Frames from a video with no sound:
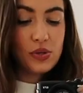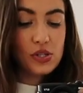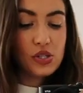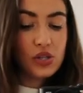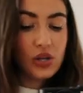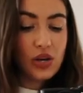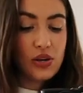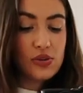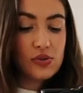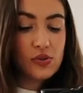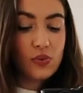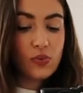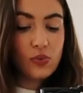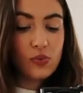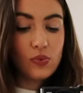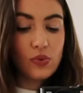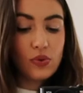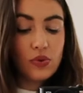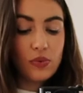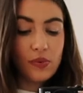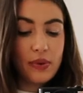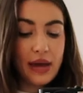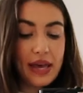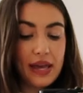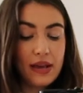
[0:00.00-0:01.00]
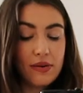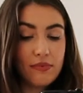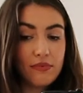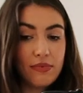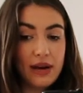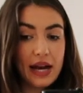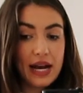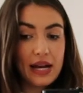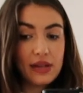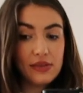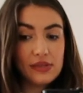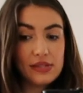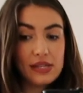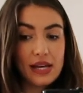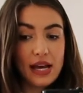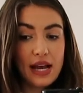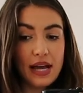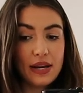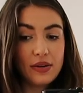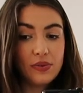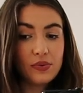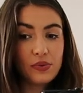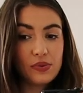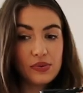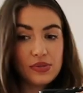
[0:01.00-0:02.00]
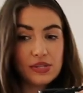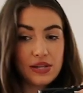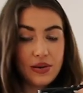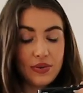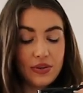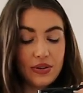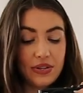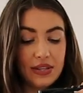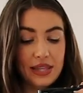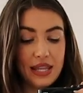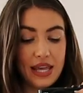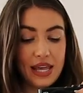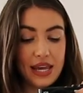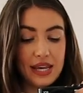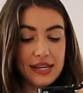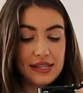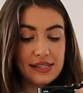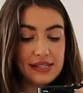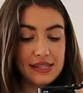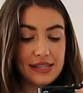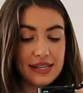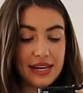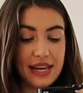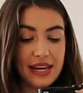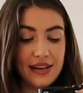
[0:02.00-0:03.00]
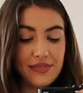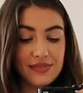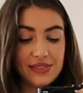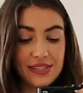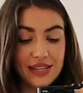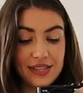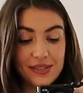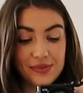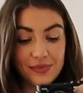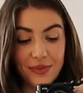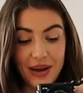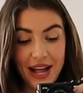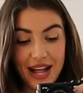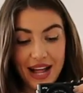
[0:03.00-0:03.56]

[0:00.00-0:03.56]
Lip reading: which goes all the way around and also on the sleeves as